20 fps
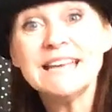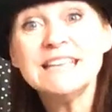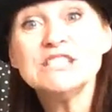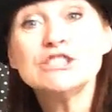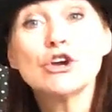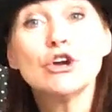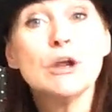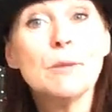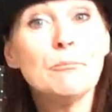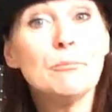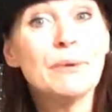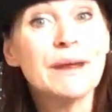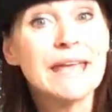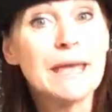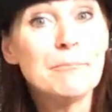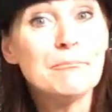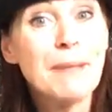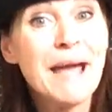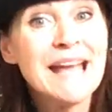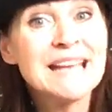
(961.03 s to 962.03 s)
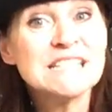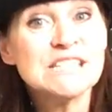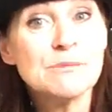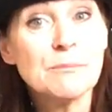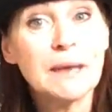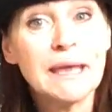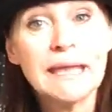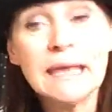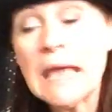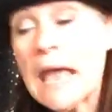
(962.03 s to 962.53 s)
and he's going to bring it back to
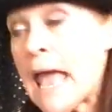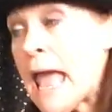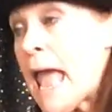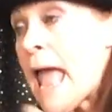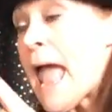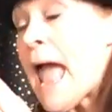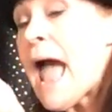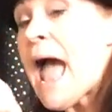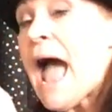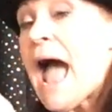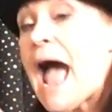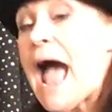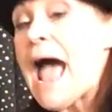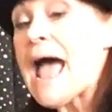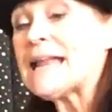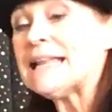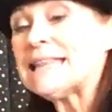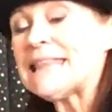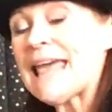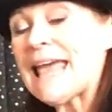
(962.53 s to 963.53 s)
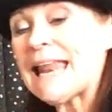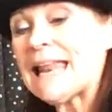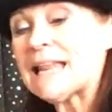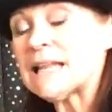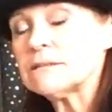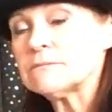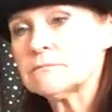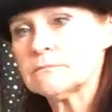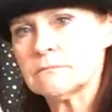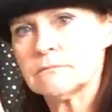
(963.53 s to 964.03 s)
me. And hang
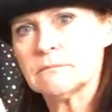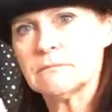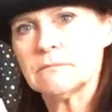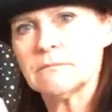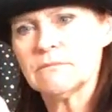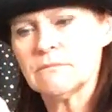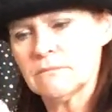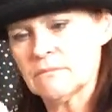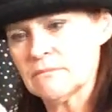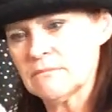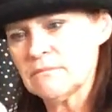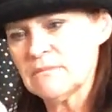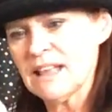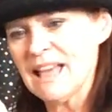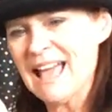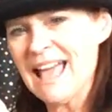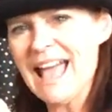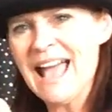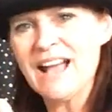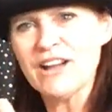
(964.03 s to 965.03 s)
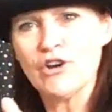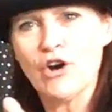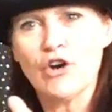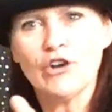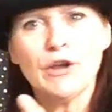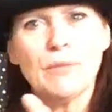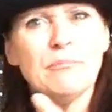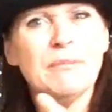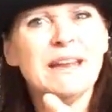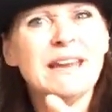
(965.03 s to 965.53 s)

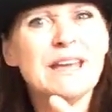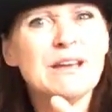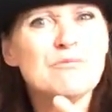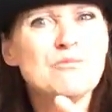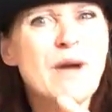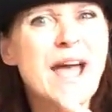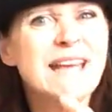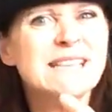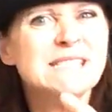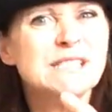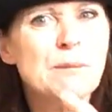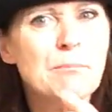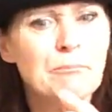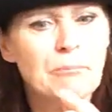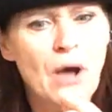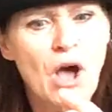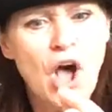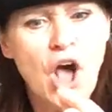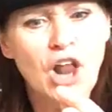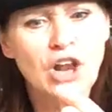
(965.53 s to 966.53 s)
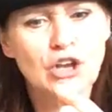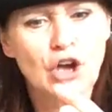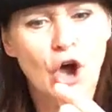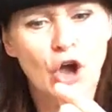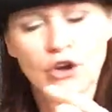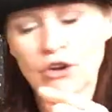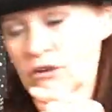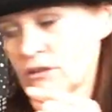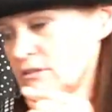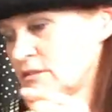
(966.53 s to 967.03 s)
on a minute, where's the ball
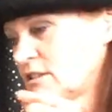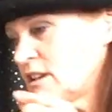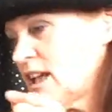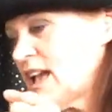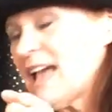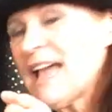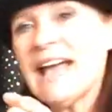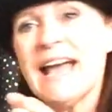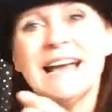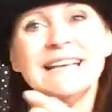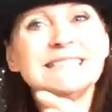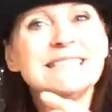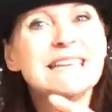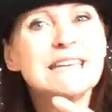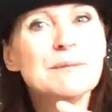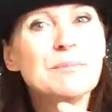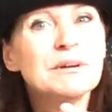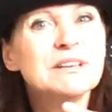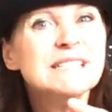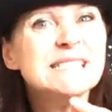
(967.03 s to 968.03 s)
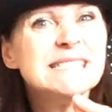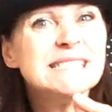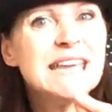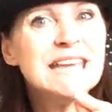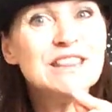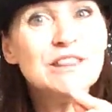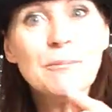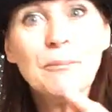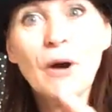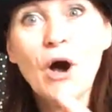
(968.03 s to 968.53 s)
gone? Has anybody
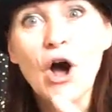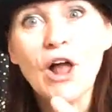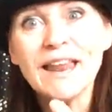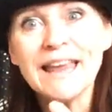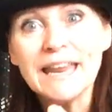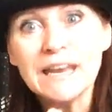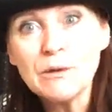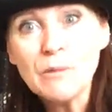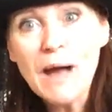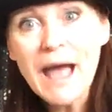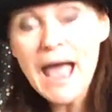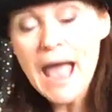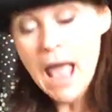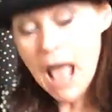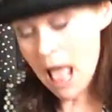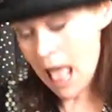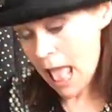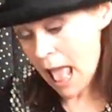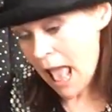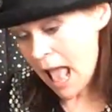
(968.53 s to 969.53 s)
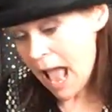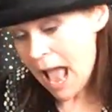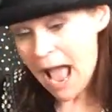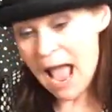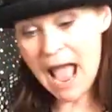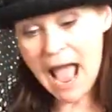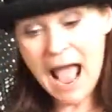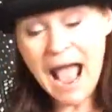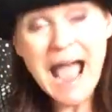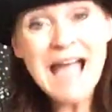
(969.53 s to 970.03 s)
seen the ball anywhere?
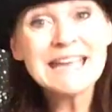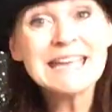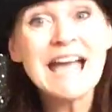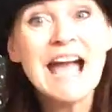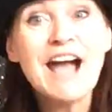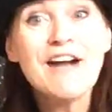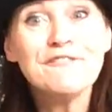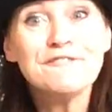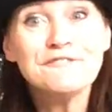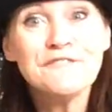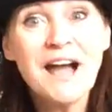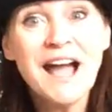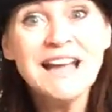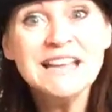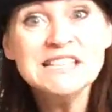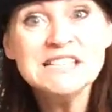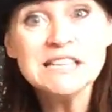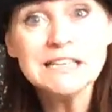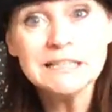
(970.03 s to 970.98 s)
I can't find